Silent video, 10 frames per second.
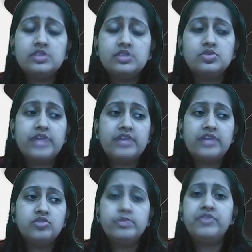So that
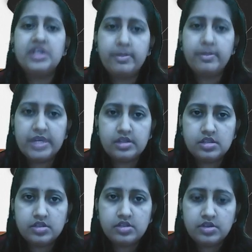would be fundamental,
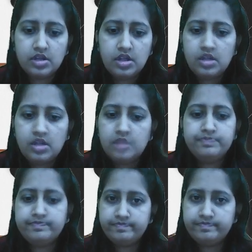
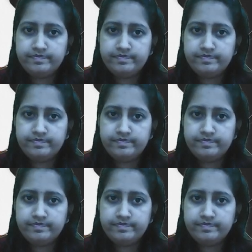mm,